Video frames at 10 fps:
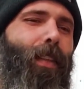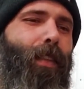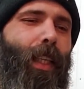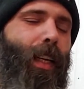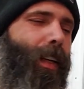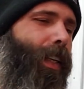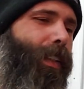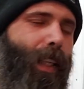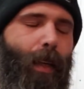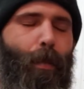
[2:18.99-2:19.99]
even
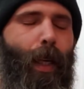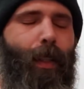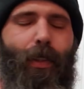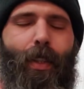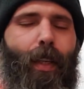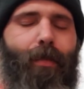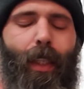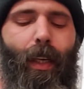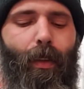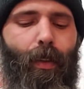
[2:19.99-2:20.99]
carrying name brand stuff
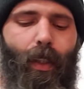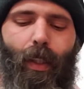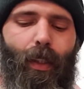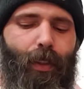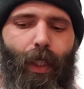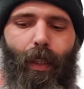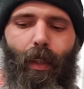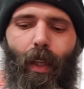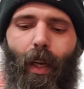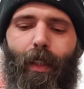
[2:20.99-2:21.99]
now,
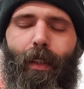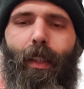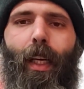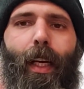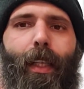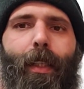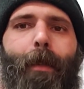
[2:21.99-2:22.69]
channel lock and the like.